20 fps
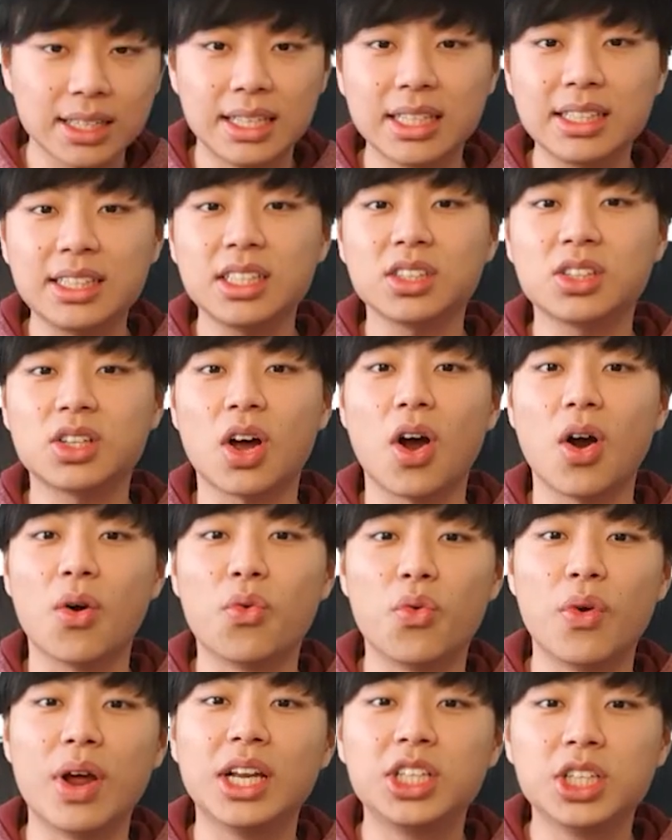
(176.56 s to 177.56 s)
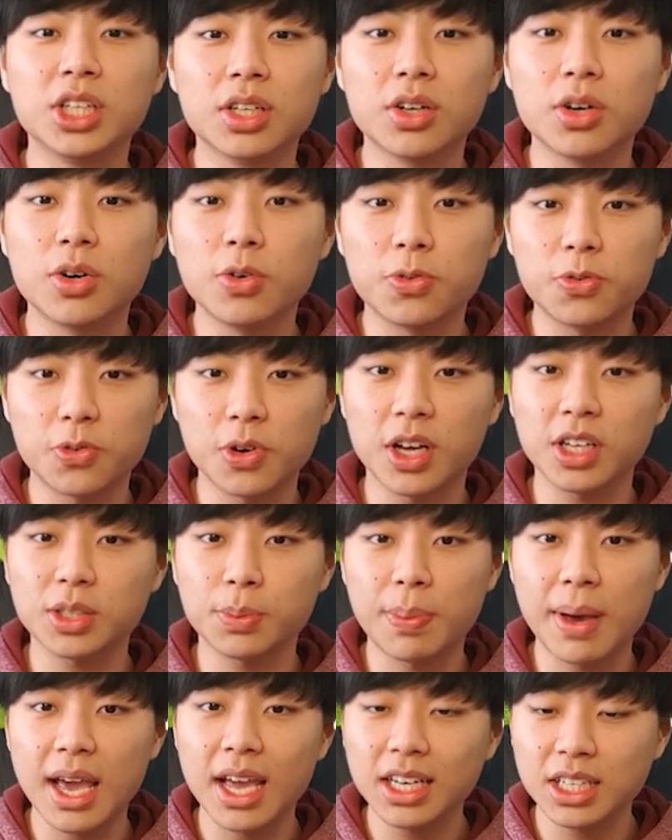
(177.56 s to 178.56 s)
This is the original
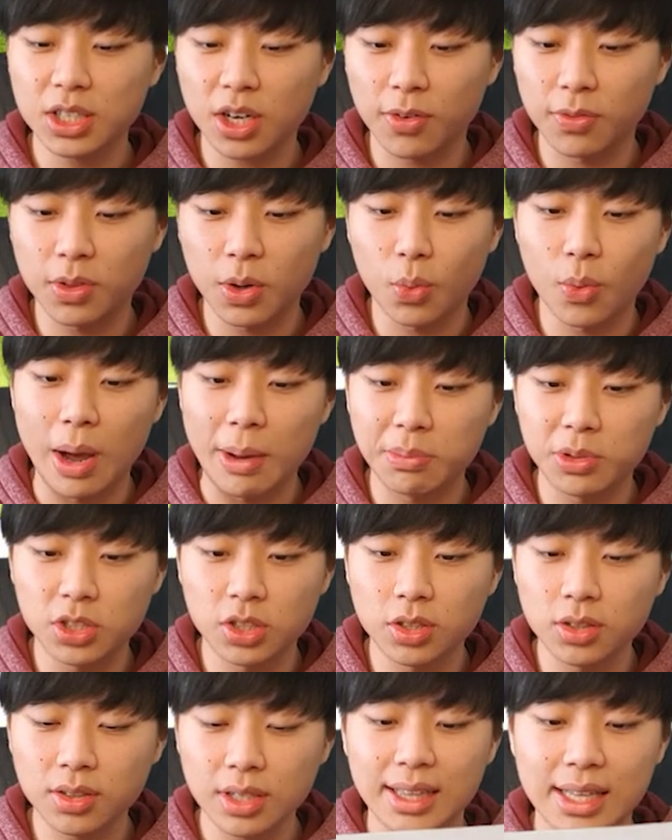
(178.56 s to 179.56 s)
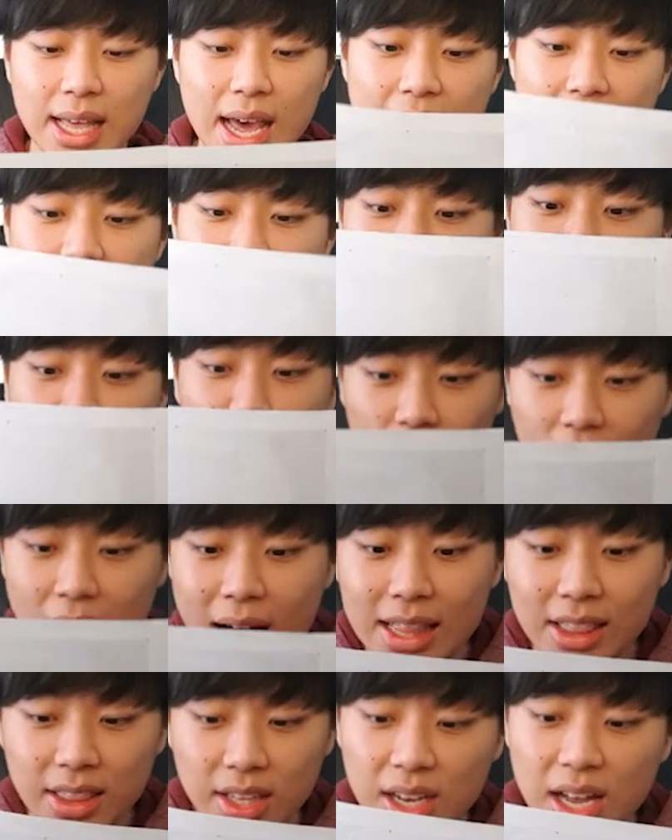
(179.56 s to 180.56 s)
first page of the webtoon that I
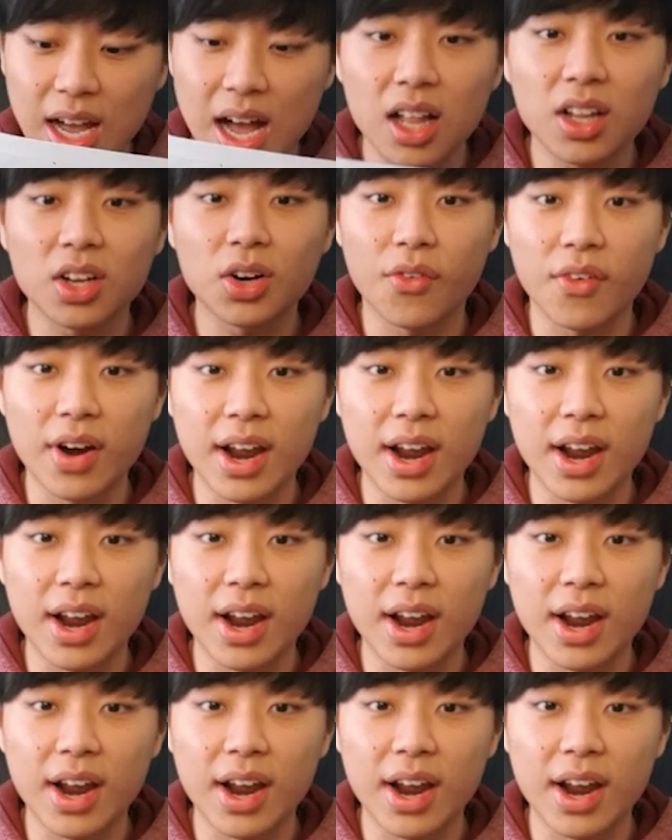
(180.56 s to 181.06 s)
tried to color